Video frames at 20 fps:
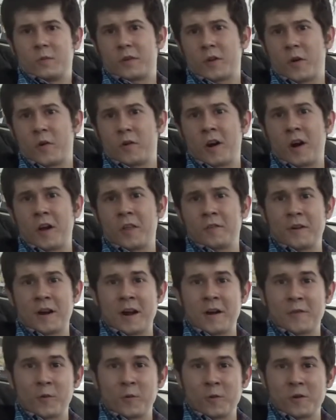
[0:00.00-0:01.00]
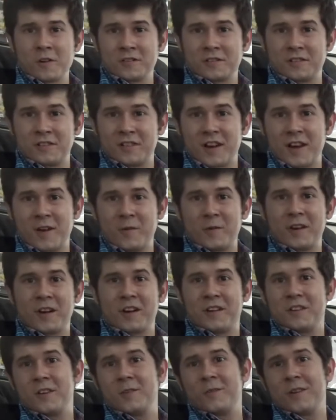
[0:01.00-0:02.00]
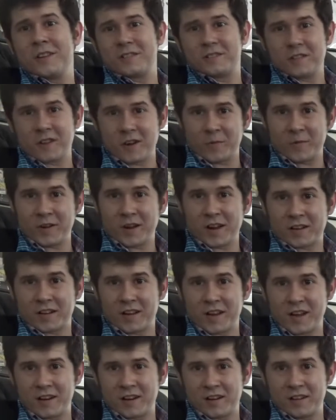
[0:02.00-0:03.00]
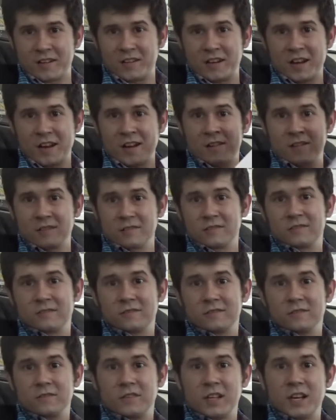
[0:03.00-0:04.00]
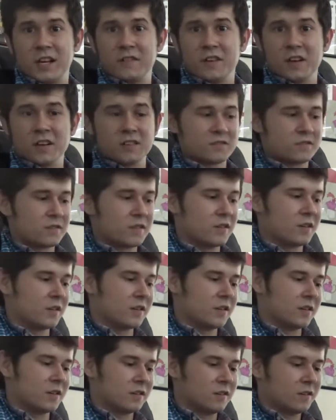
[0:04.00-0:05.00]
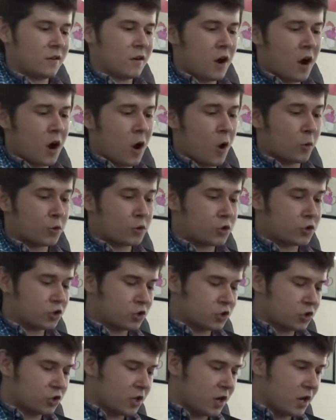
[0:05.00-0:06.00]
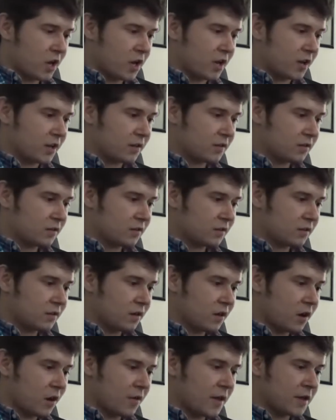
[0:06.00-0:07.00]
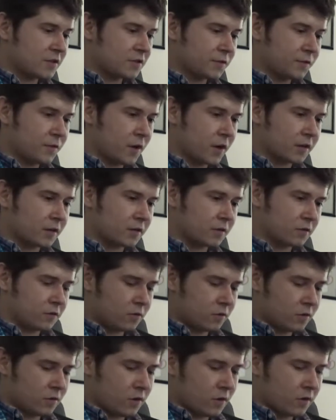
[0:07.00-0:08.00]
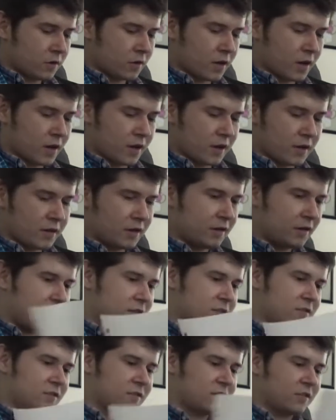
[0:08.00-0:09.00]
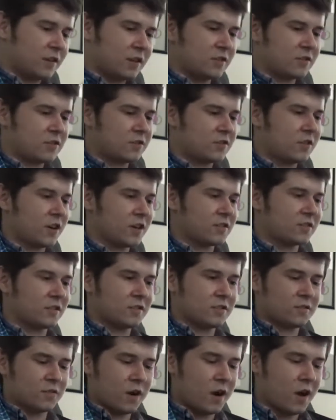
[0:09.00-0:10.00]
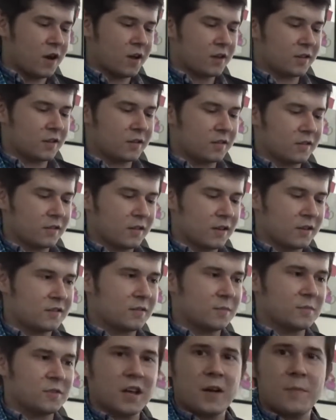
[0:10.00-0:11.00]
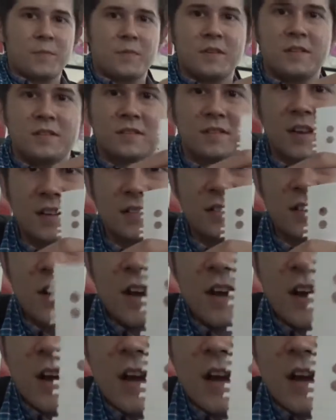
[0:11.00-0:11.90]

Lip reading: We're going all around the world today. We got USA, we got Canada, now we have Australia. Oh, shit. Oh, that's fucking cool. Okay, and it's just a drawing and some Japanese text.